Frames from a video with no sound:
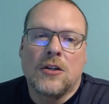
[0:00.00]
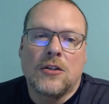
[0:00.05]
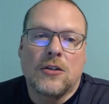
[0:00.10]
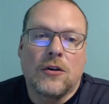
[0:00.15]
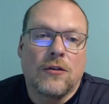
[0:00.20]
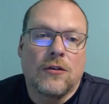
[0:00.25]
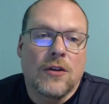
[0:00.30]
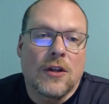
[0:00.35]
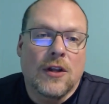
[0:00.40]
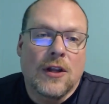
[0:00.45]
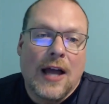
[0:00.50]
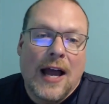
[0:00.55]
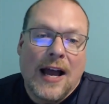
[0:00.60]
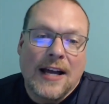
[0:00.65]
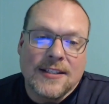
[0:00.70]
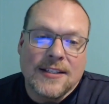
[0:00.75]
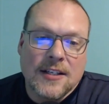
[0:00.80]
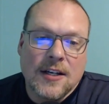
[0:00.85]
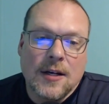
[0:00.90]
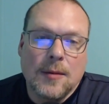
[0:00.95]
So, over the
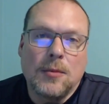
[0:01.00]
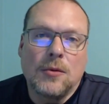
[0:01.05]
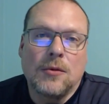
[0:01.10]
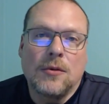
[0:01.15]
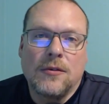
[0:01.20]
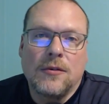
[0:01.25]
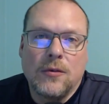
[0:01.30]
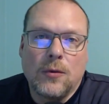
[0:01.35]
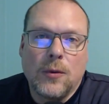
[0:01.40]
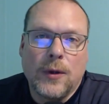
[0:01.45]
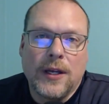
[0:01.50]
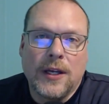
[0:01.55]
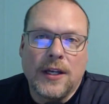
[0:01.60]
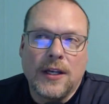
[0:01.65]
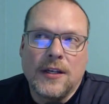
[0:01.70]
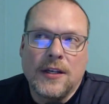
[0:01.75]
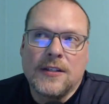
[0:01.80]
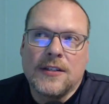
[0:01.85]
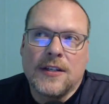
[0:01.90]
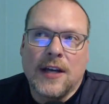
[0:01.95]
last couple of
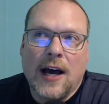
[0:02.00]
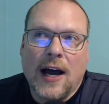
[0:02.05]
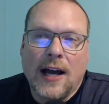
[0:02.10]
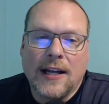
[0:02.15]
weeks,